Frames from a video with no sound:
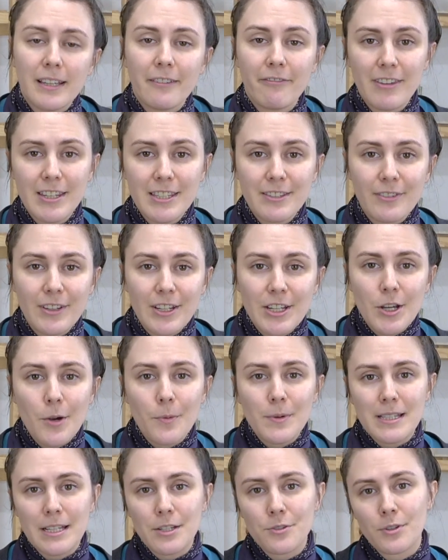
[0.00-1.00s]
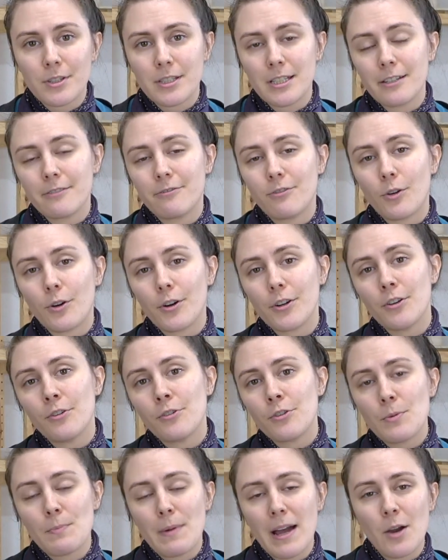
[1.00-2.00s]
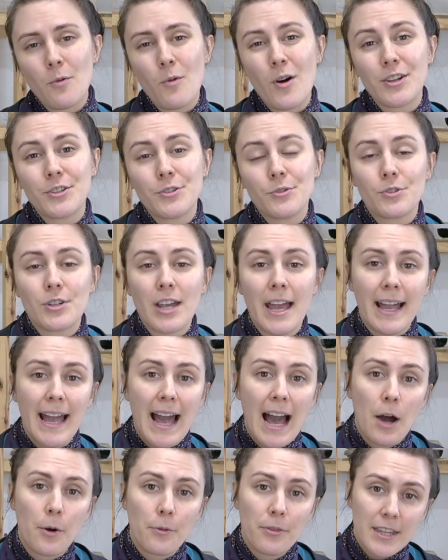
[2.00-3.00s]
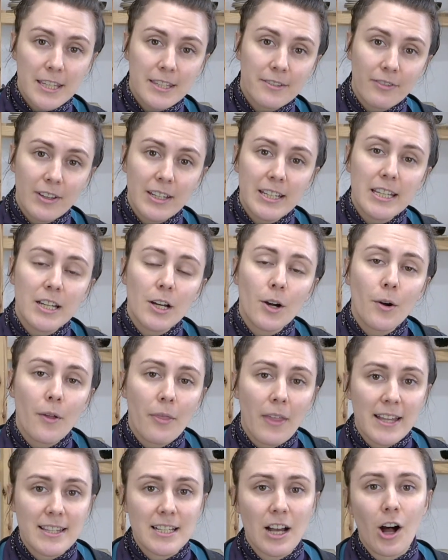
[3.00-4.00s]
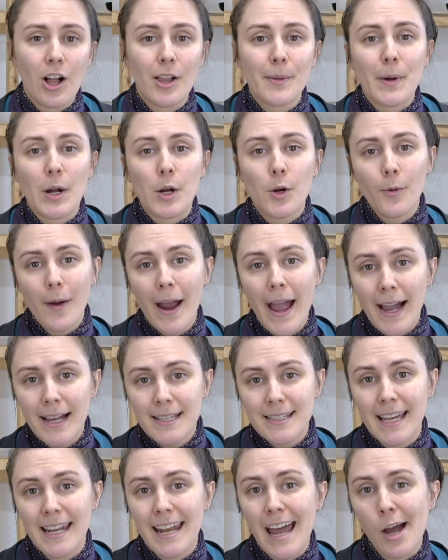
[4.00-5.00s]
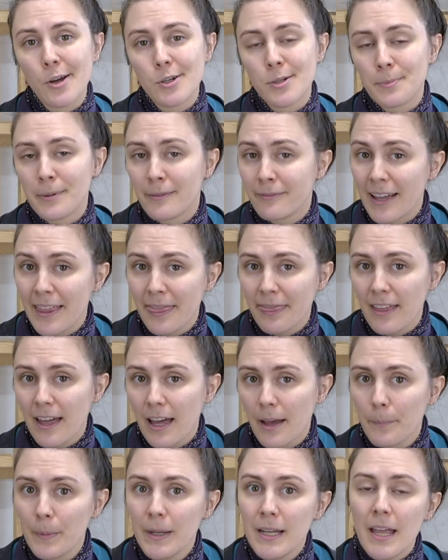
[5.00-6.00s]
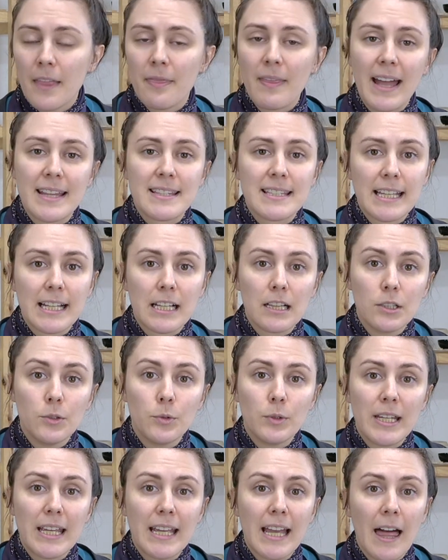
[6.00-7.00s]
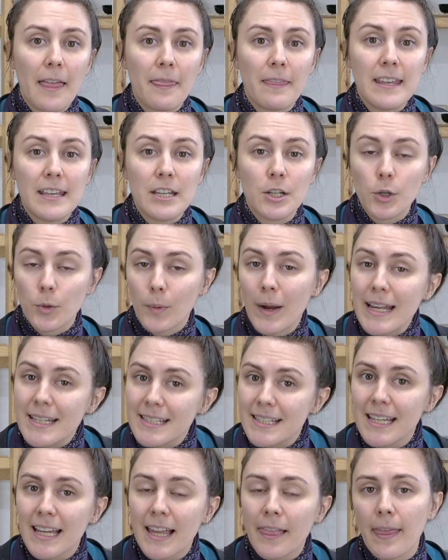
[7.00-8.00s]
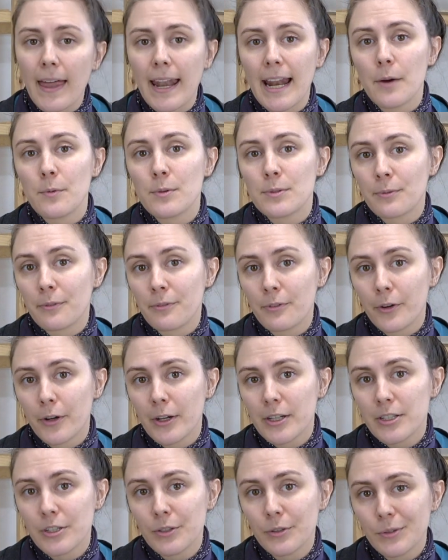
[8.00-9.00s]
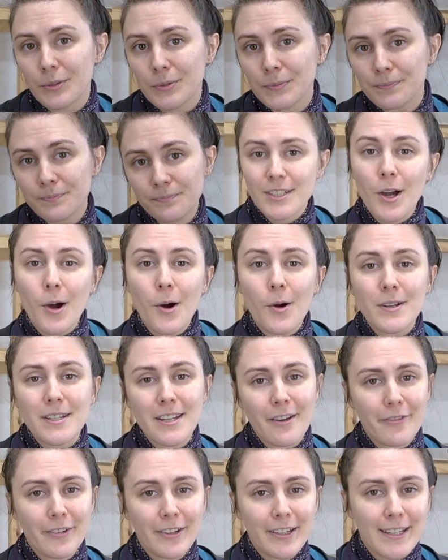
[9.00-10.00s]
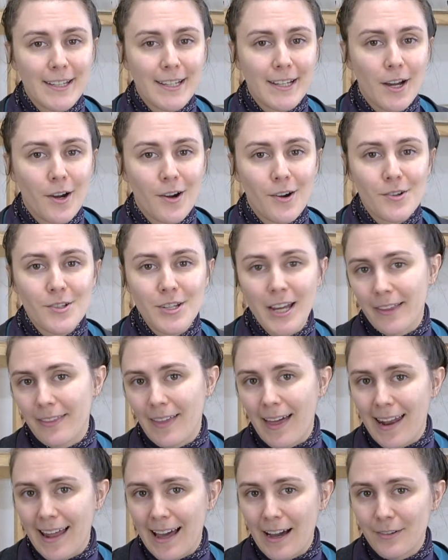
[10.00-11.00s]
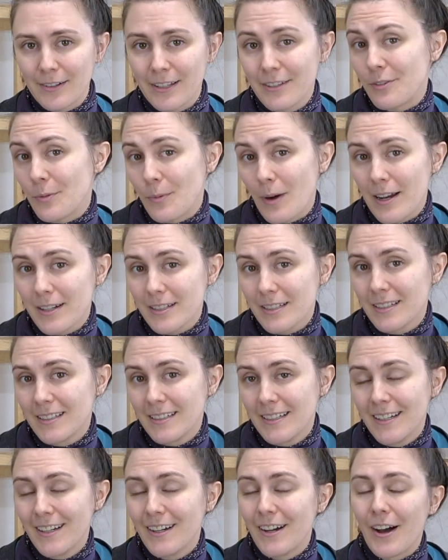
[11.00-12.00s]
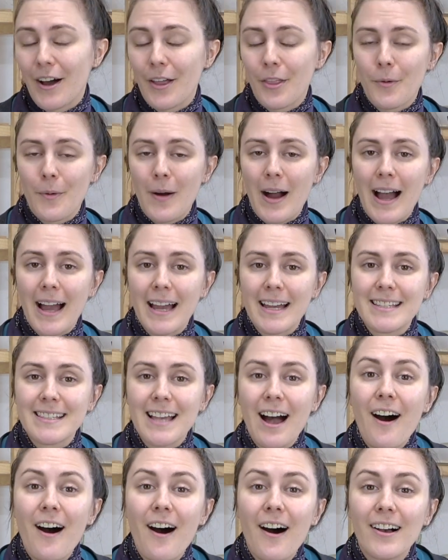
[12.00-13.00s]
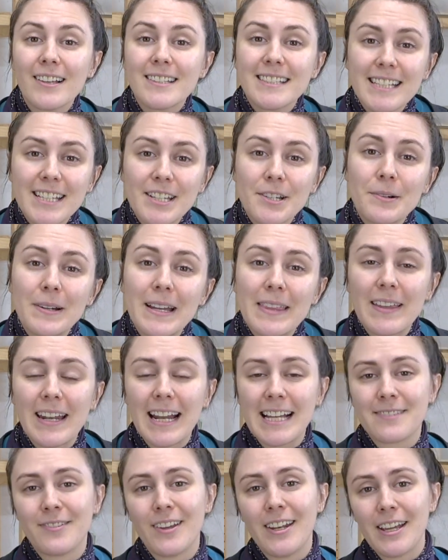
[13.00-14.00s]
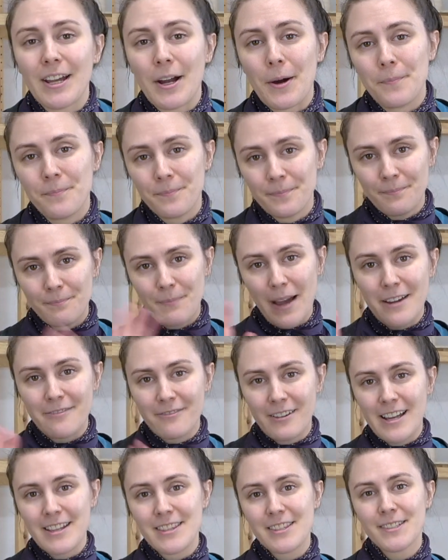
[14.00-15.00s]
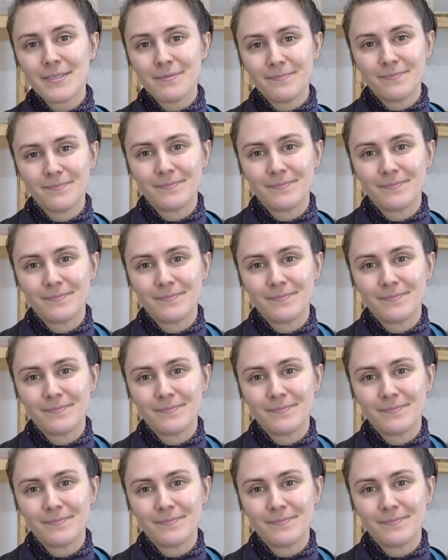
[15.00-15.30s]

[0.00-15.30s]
If this video was interesting for you, you might want to check out this video that's all about cracks and how to prevent them. That's including the crazing that I was referring to. So definitely go check that out if you want. Otherwise, I'll see you in the next video. Bye friends!